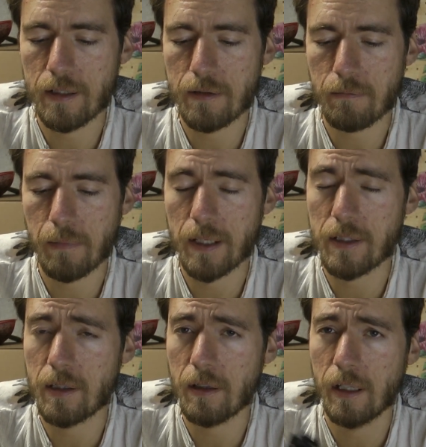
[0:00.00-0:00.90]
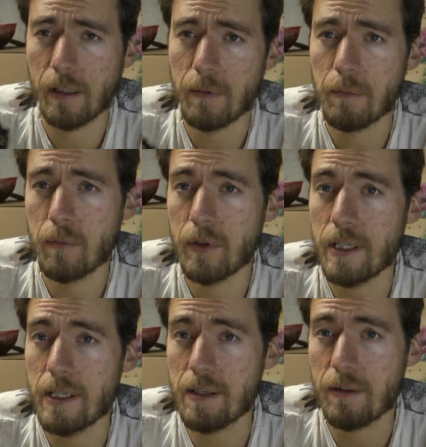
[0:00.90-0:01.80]
it makes it a little bit more
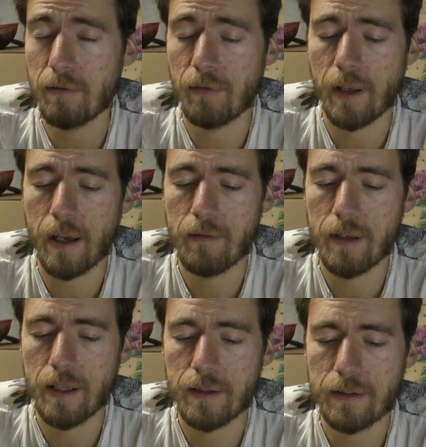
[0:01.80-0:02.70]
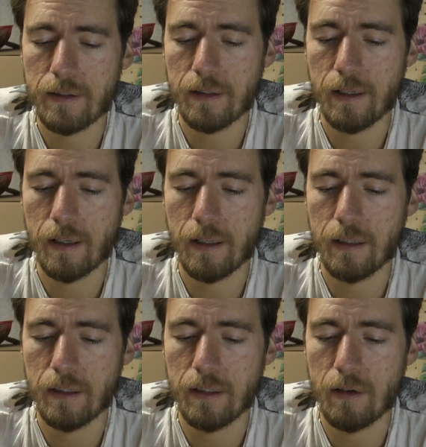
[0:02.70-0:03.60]
easy to fly with it
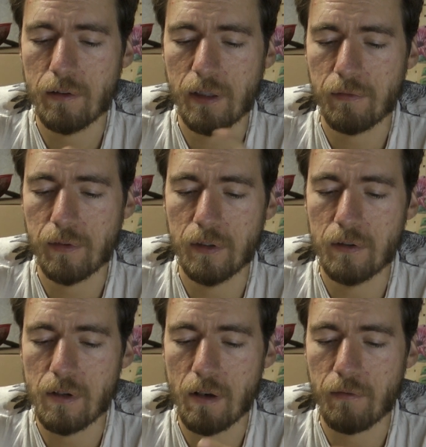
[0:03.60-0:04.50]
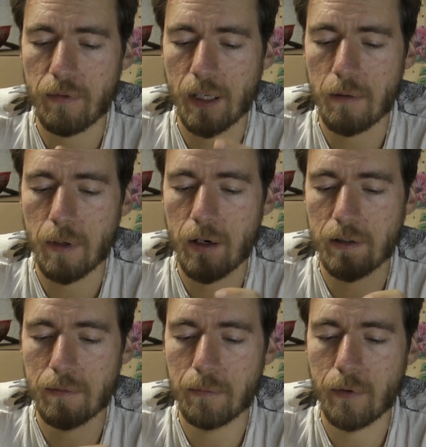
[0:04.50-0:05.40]
and you don't have to do something
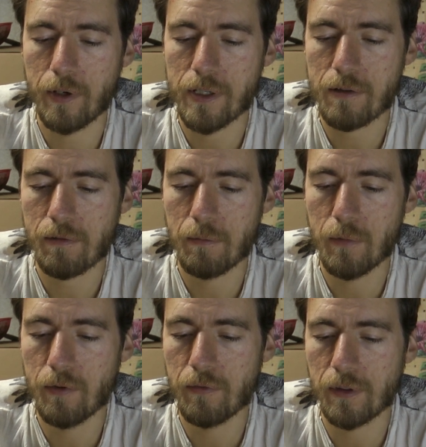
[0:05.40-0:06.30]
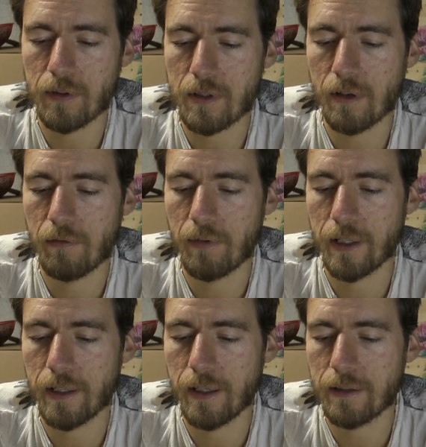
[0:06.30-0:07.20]
about the points remove it or something
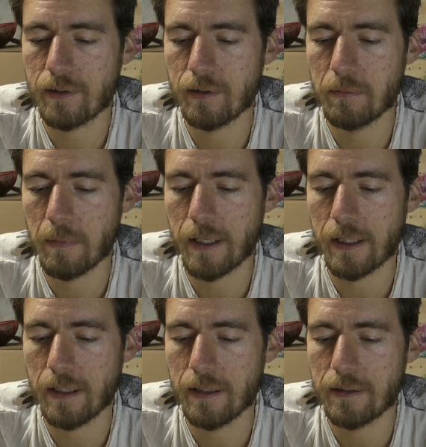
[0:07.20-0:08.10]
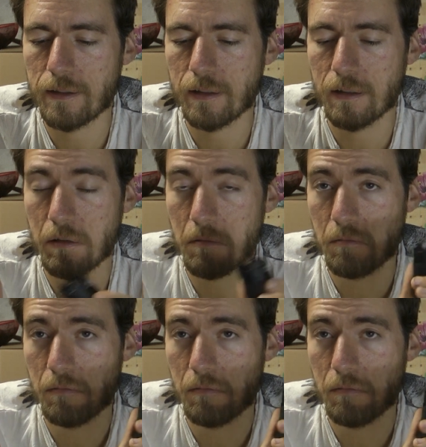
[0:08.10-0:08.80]
like that to make it uh,